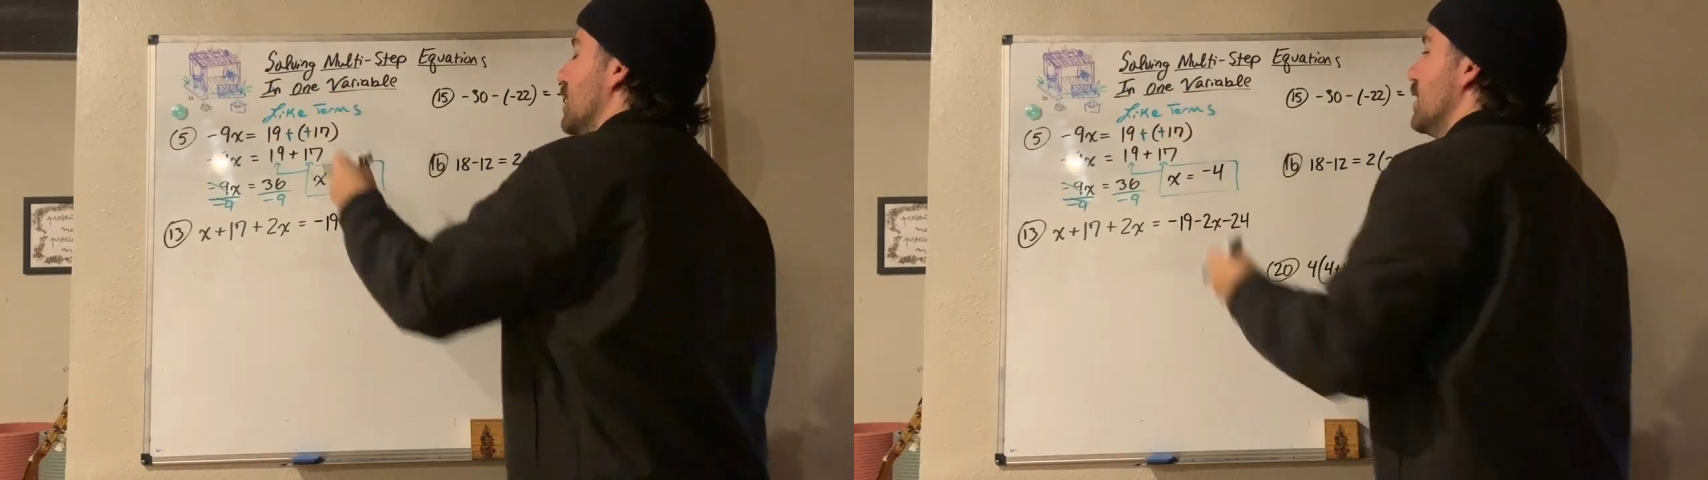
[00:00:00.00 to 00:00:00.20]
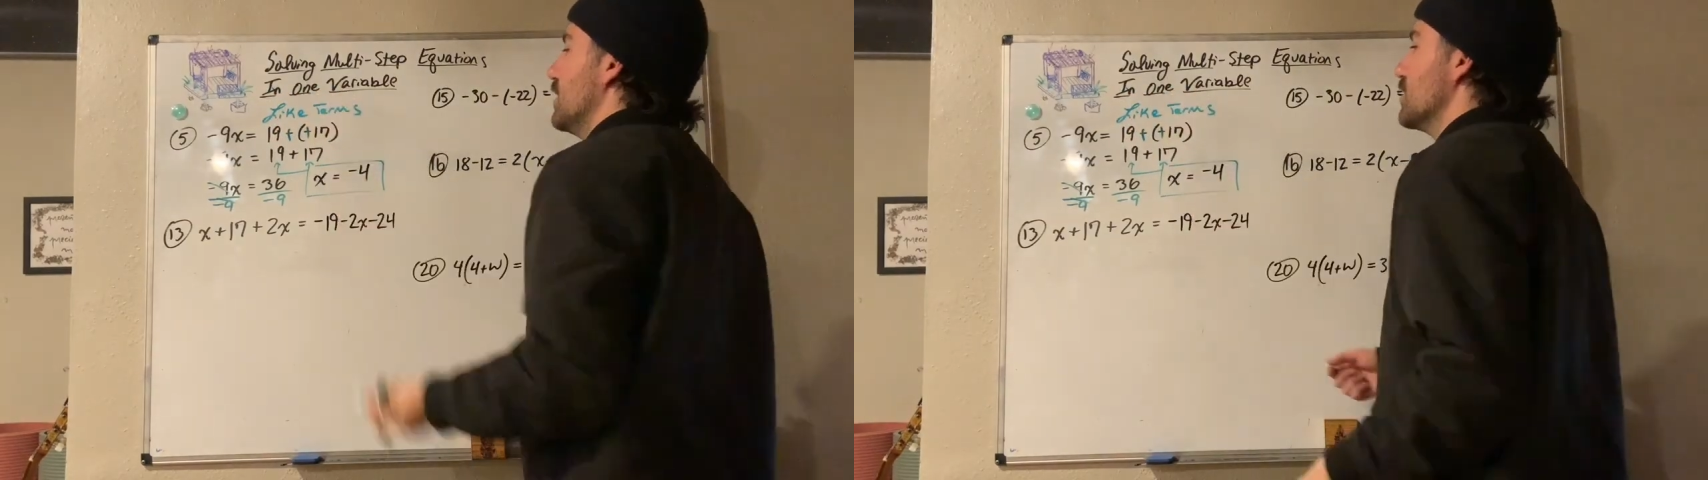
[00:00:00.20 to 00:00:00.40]

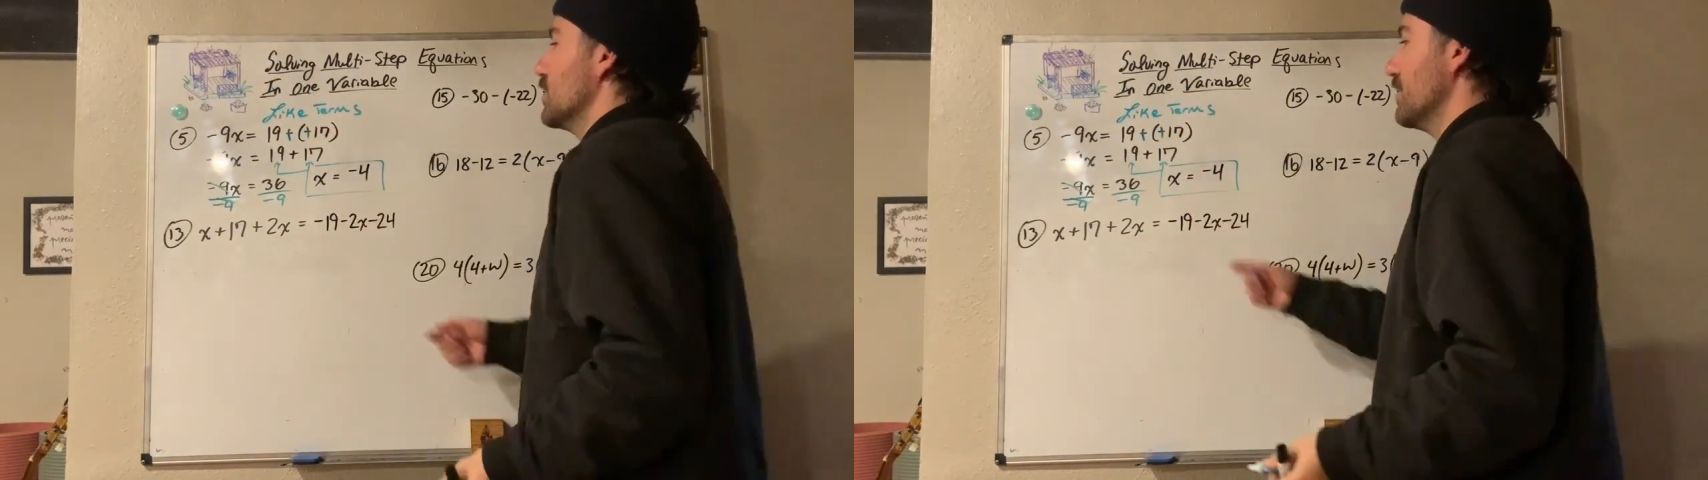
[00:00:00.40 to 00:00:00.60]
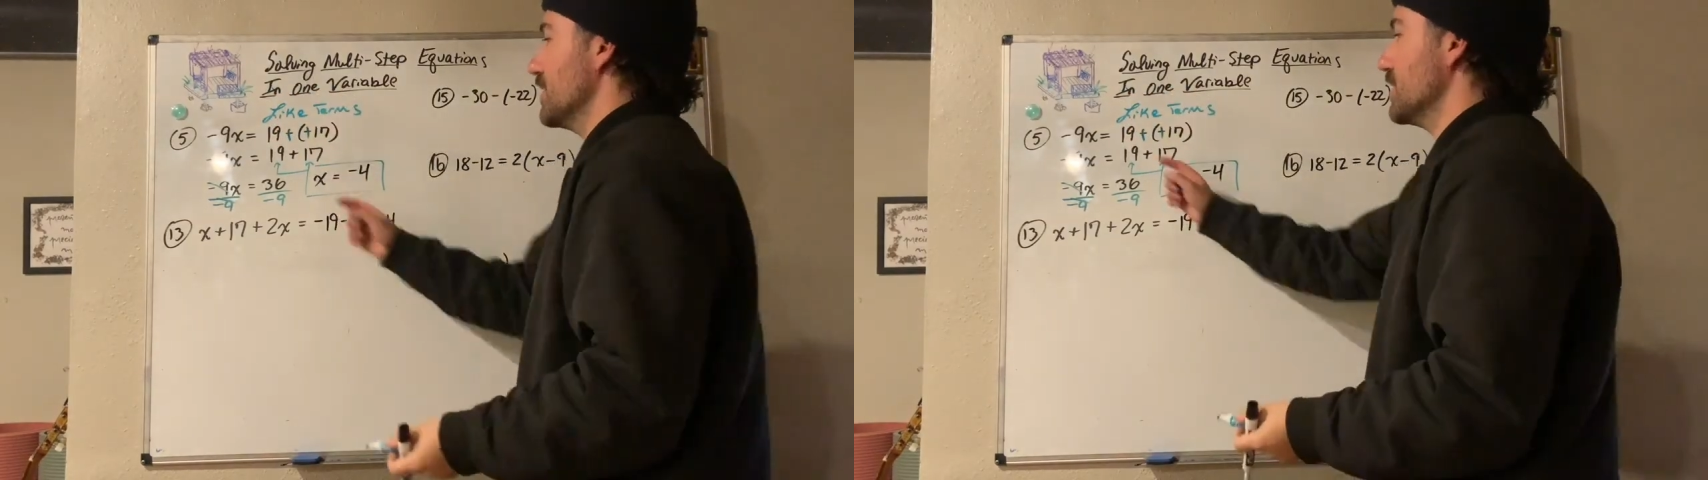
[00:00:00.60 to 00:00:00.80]
And so
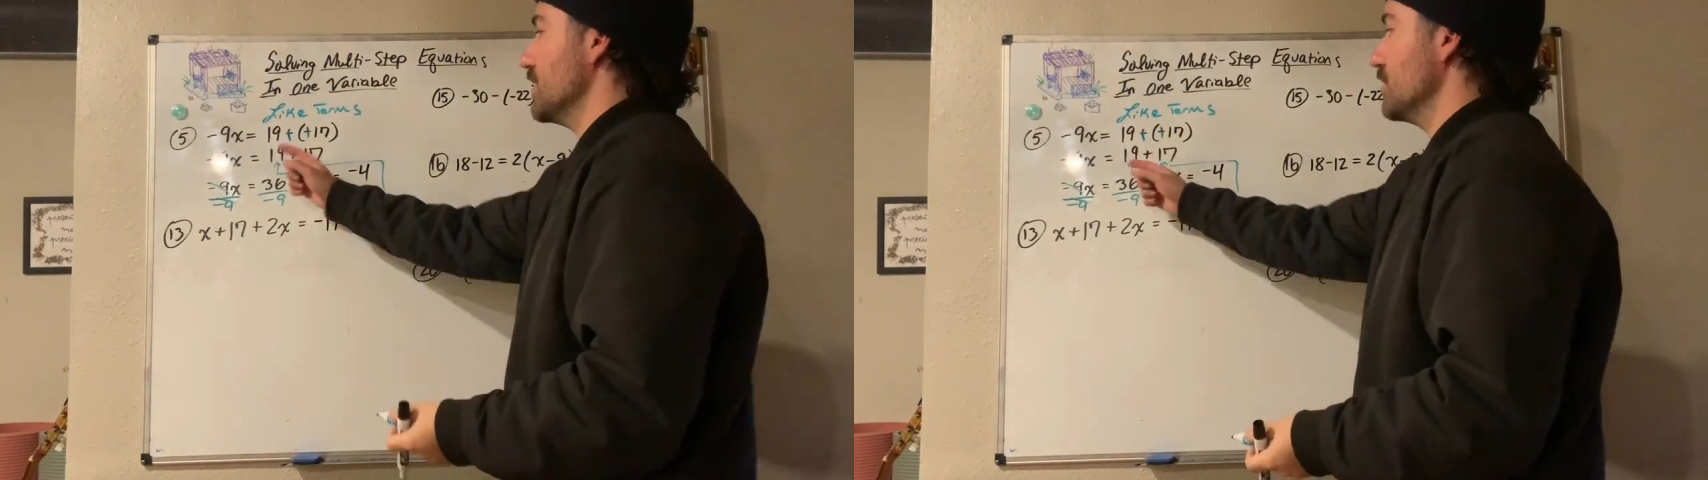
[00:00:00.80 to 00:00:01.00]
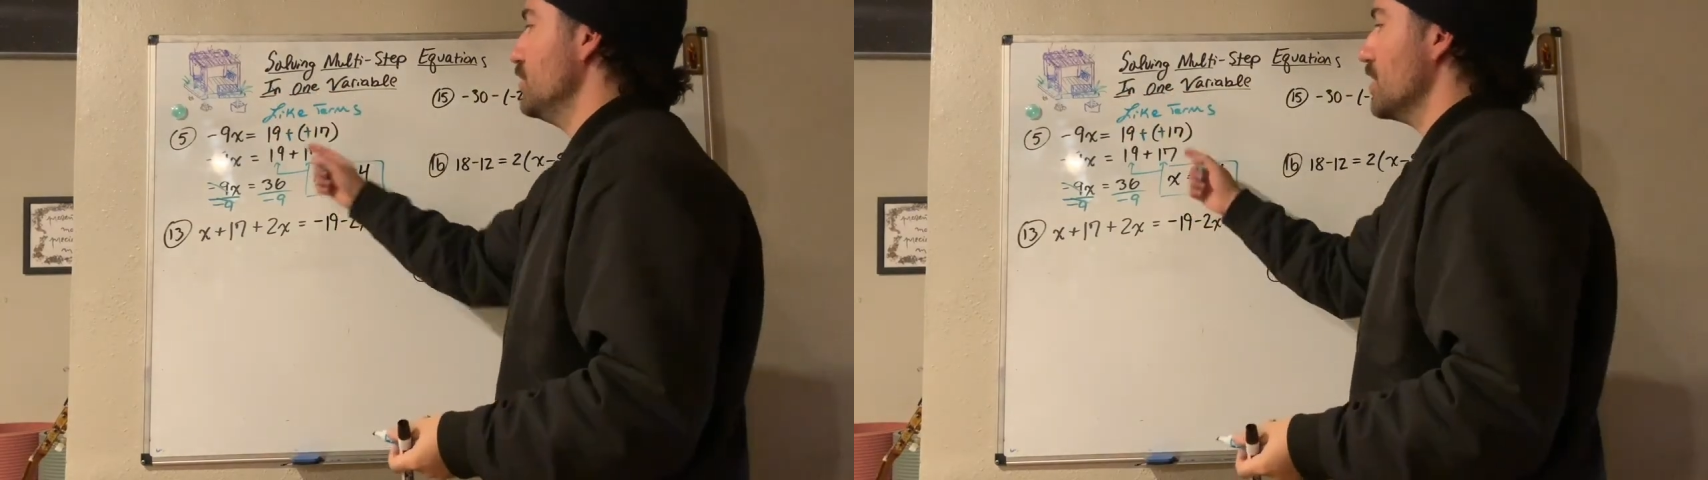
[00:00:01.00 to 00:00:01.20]
obviously
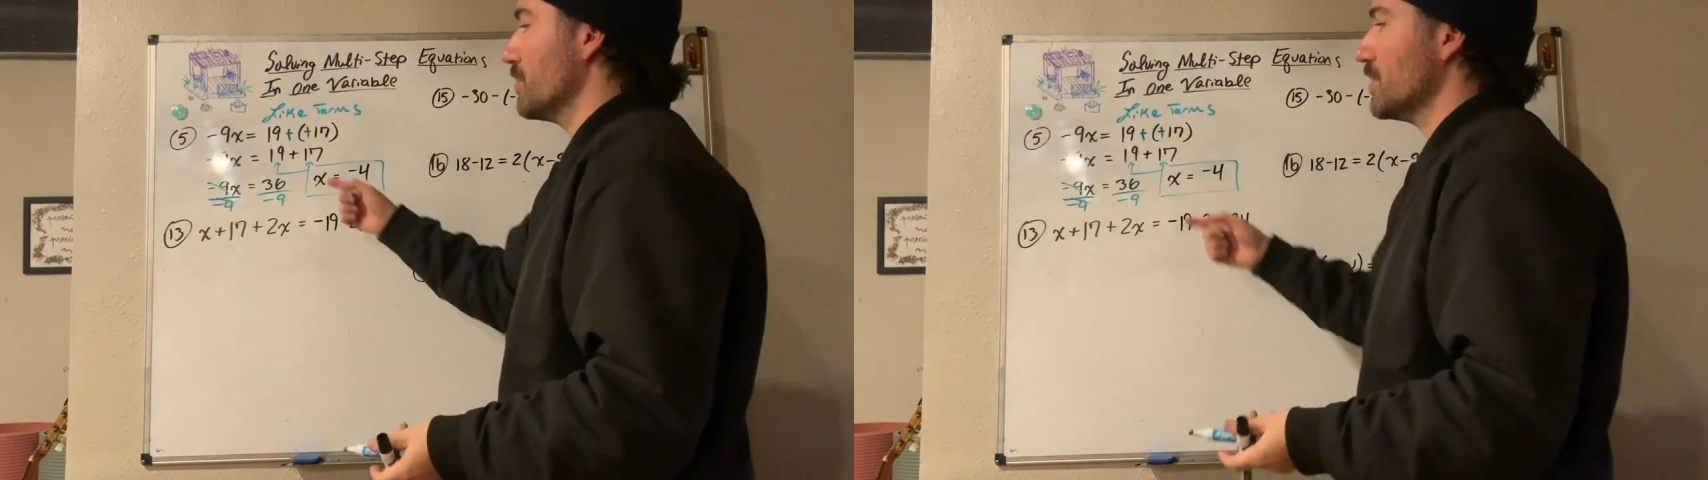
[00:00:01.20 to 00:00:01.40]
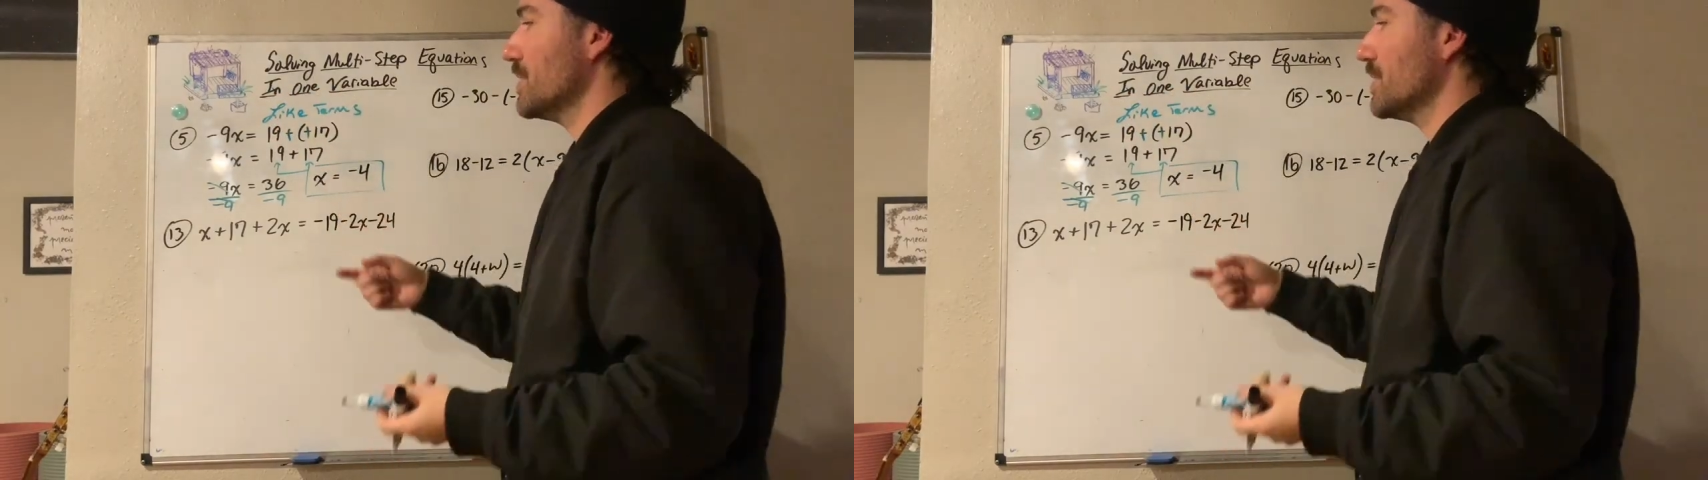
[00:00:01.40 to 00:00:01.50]
two numbers